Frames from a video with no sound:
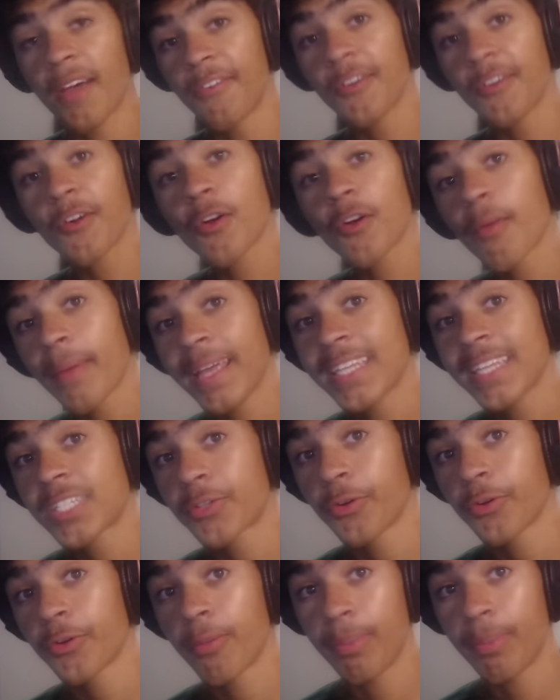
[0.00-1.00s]
Now, if you don't know my
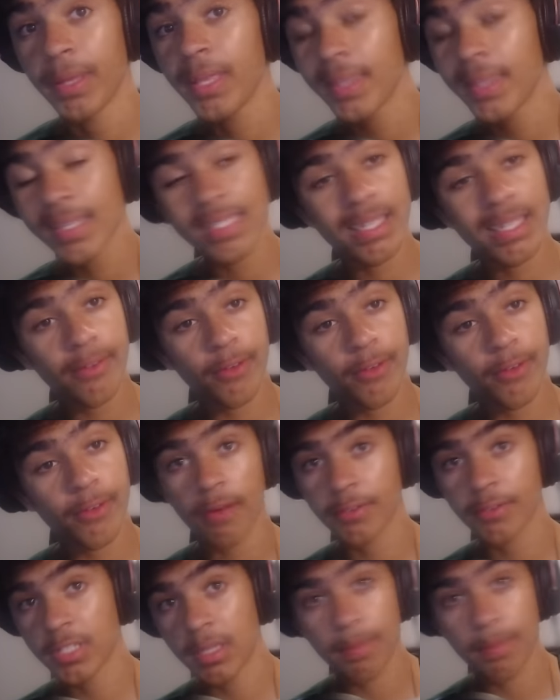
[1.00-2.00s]
history of B, this level I
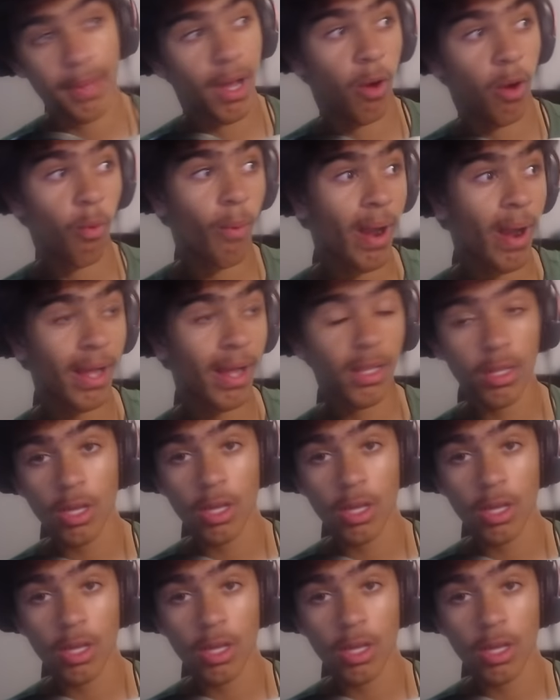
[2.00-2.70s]
obviously beat a while